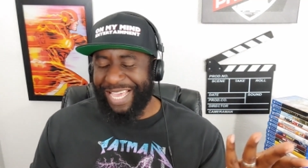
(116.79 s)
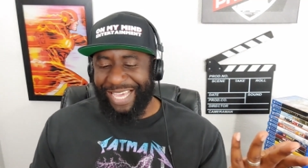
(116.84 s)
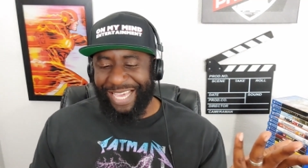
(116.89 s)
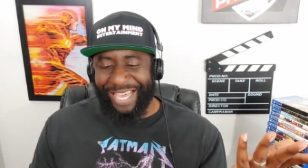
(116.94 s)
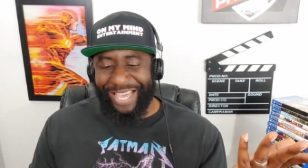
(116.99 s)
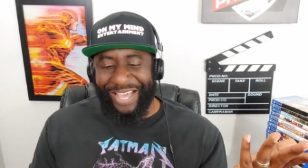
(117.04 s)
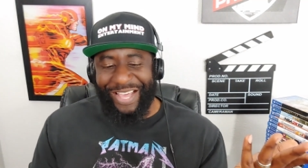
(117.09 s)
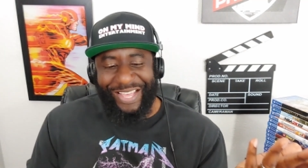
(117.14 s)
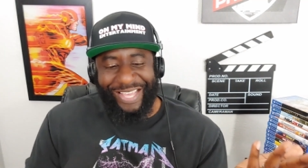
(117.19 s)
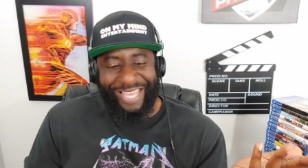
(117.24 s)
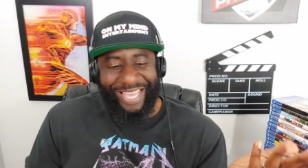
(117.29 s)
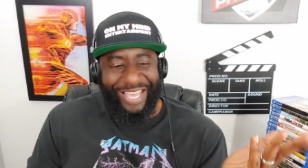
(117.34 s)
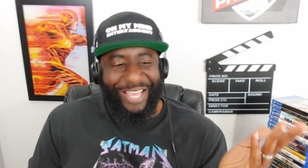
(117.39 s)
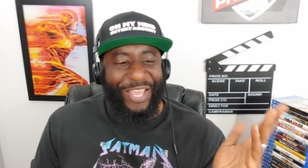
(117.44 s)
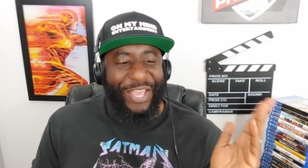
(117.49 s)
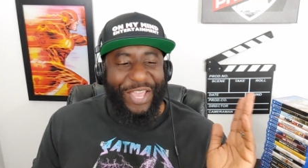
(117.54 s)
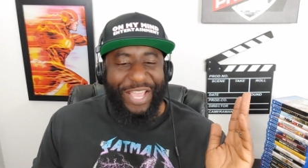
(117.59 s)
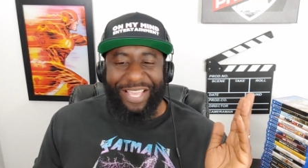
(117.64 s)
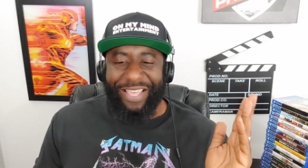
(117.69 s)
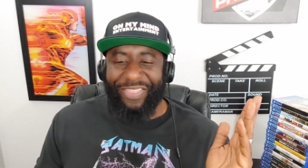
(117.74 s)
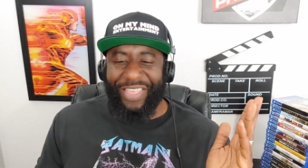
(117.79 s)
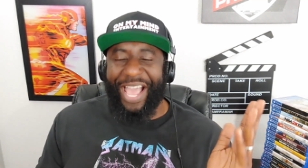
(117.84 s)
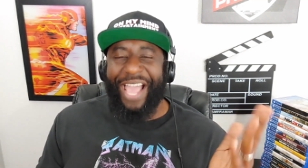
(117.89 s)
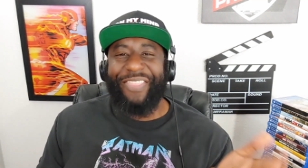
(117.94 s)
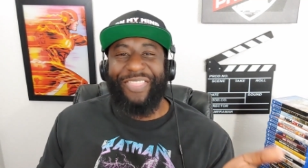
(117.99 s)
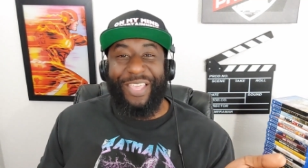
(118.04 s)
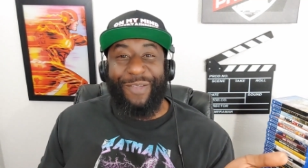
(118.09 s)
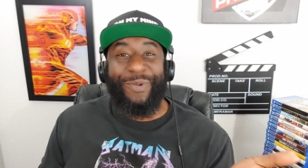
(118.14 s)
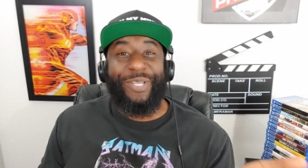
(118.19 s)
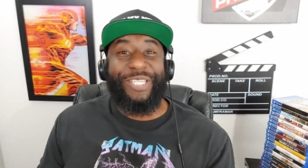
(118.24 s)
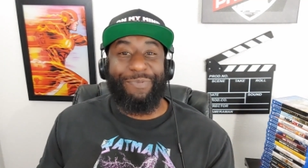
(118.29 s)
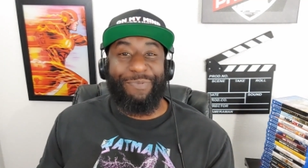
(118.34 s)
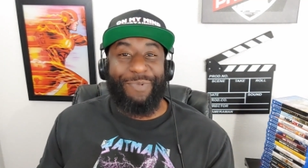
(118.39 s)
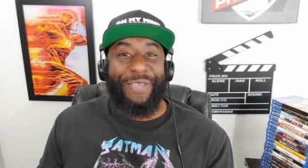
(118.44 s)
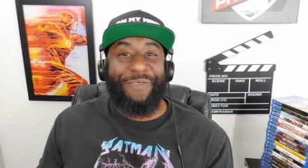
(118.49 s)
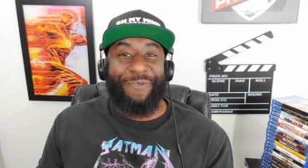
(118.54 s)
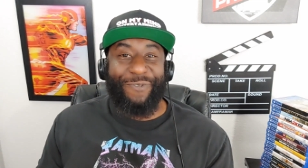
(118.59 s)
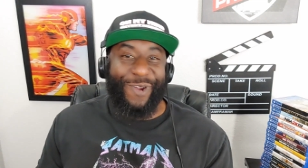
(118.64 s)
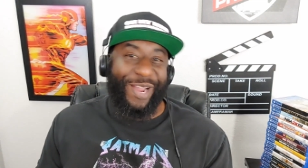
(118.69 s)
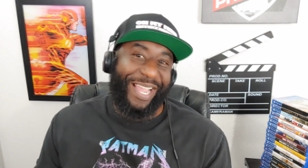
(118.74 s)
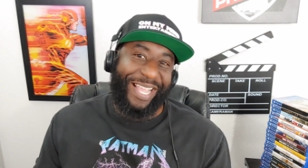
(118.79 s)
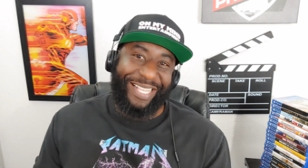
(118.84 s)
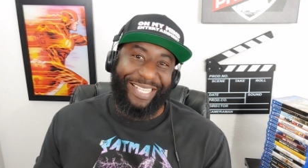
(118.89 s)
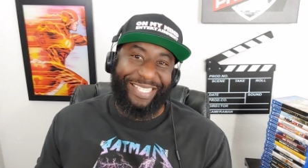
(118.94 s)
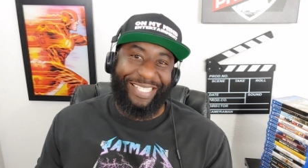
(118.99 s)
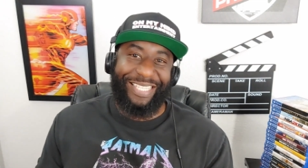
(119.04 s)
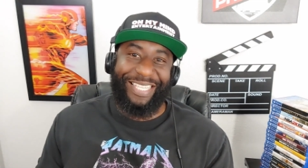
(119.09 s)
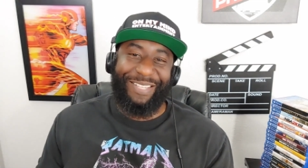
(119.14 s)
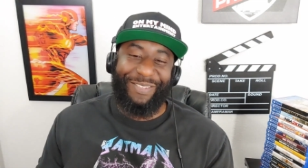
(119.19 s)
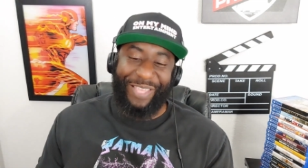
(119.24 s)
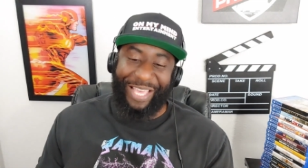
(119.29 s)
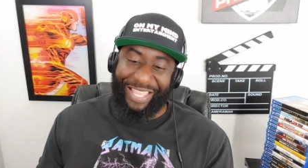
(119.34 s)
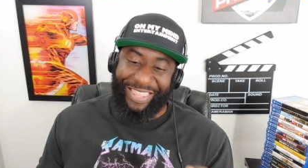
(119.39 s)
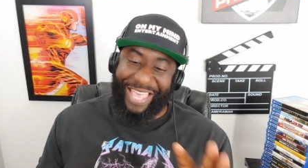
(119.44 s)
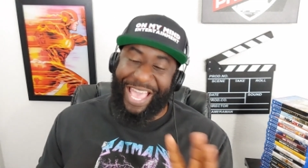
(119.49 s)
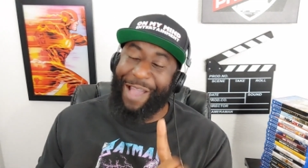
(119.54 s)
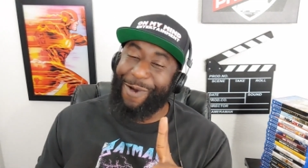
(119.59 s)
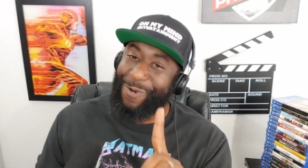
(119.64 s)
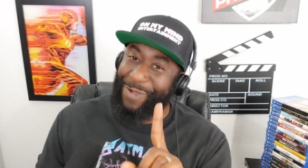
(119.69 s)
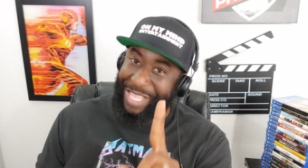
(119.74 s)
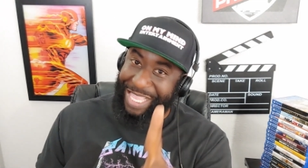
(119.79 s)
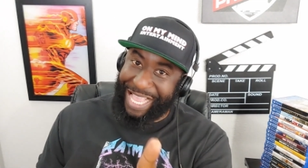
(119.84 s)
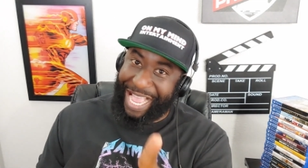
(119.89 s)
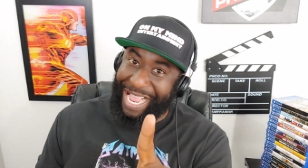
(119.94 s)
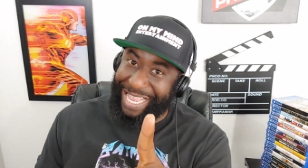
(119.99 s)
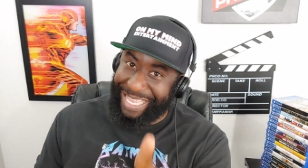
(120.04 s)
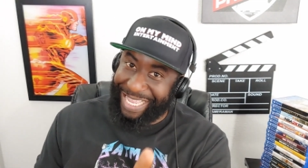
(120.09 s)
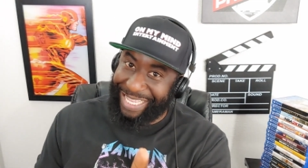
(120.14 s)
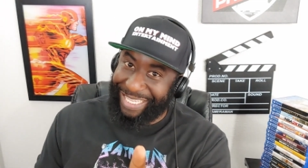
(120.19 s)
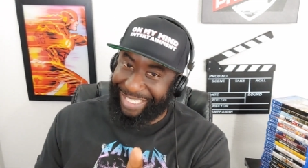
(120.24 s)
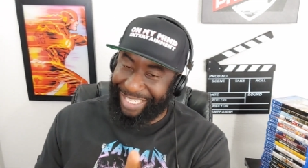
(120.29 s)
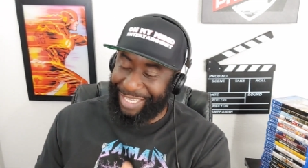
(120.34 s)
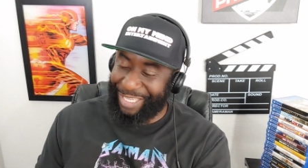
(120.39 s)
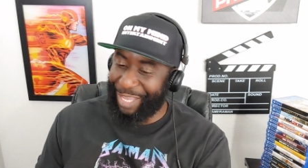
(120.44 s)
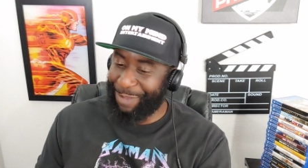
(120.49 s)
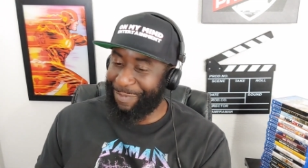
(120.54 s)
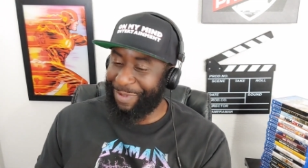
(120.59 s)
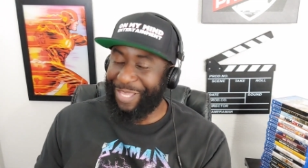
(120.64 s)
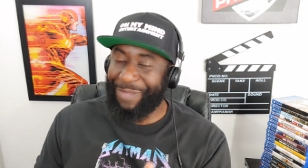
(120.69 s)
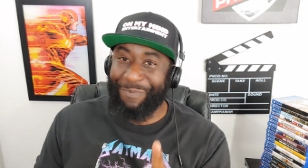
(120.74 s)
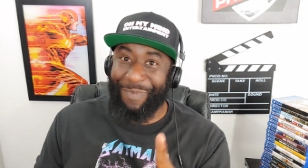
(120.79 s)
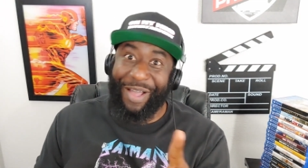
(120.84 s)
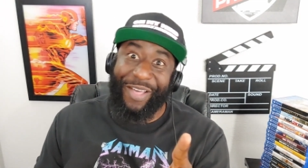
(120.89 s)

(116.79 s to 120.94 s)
Uh, the, I think we should be friends. That, that one I didn't see coming.